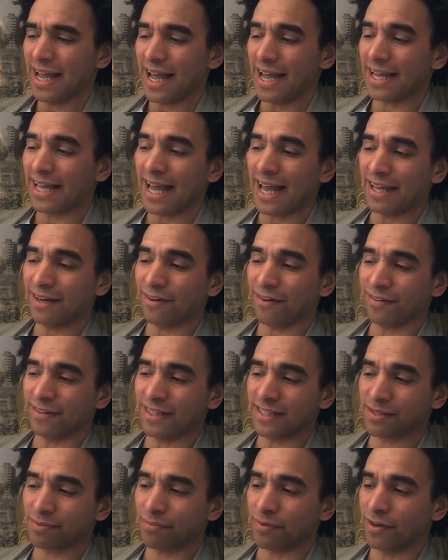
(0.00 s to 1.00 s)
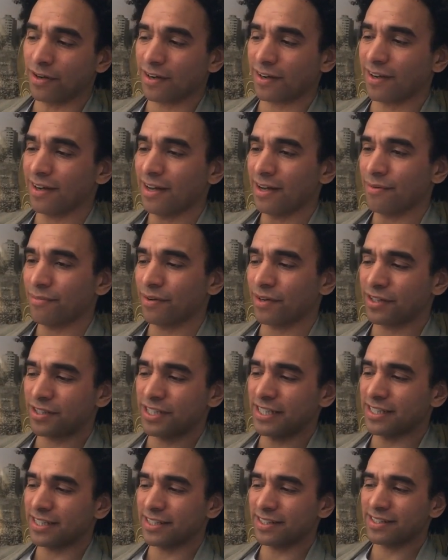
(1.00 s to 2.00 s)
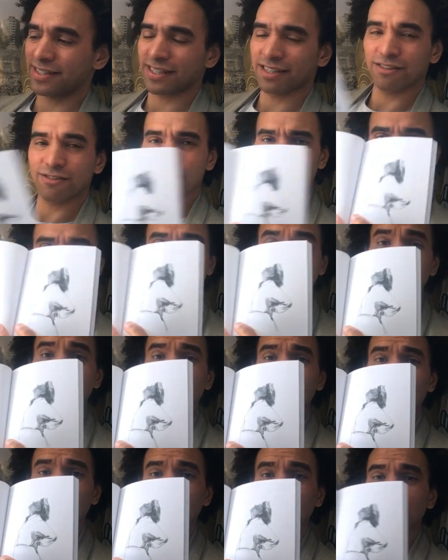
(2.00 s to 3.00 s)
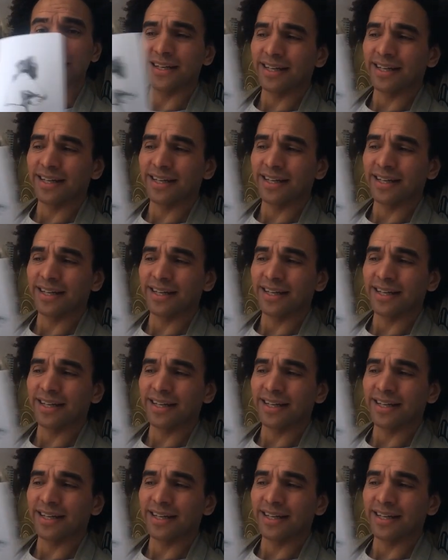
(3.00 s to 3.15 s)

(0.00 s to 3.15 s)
again on this book because she does incredible